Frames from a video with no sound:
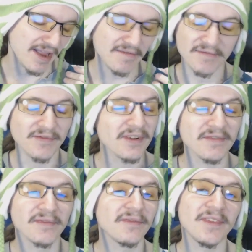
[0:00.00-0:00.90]

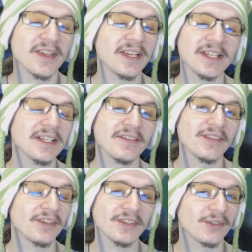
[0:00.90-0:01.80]
everything
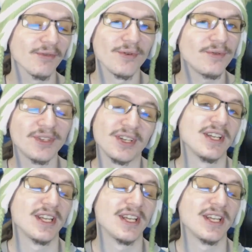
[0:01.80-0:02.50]
that has accrued